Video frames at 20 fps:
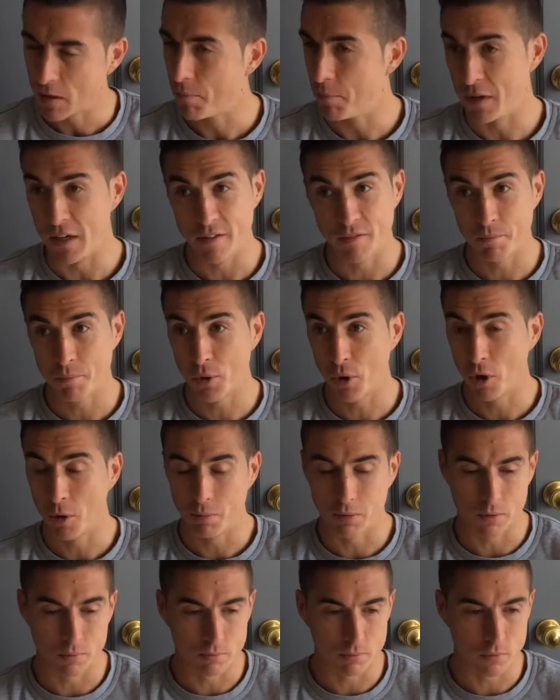breathing
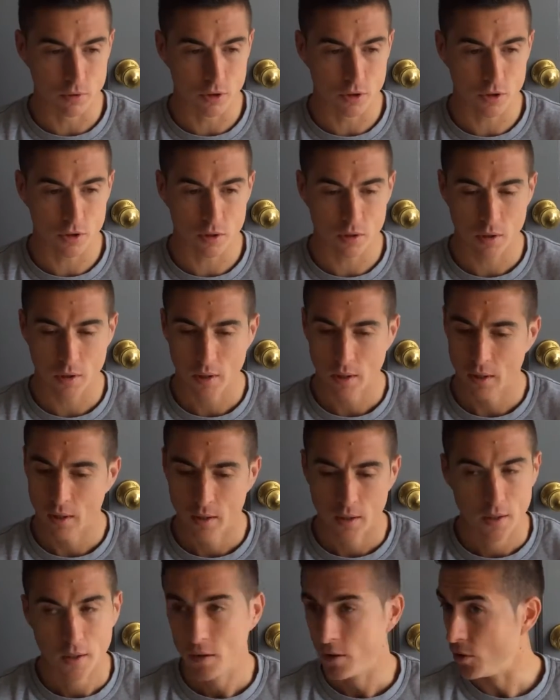problems,
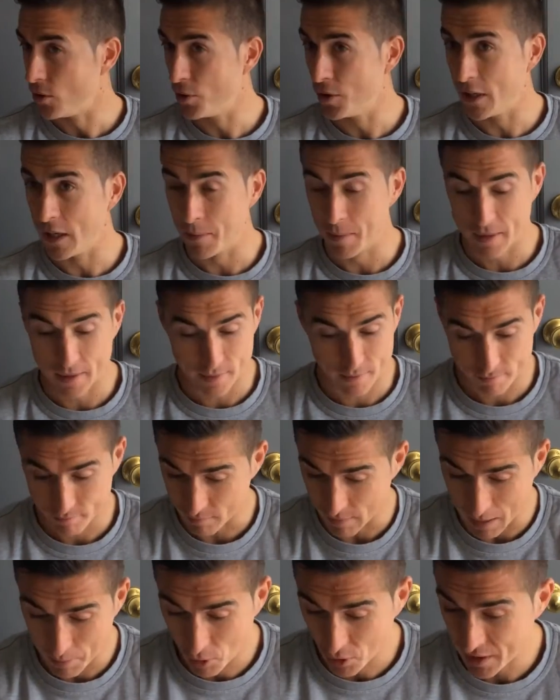you name it.
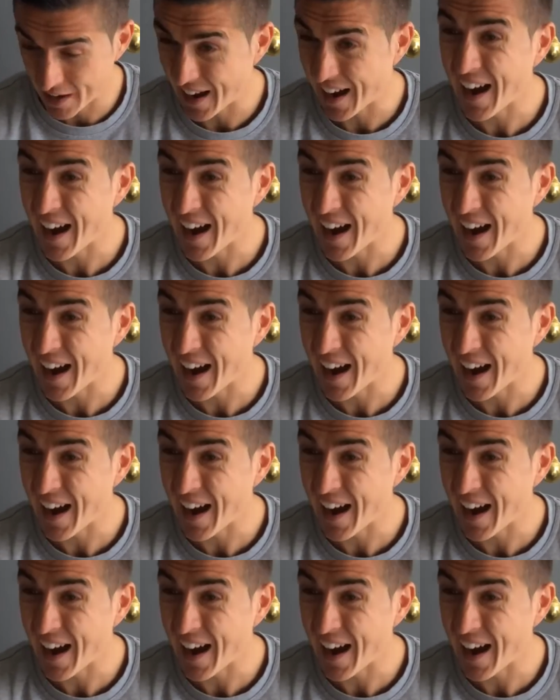I'm on the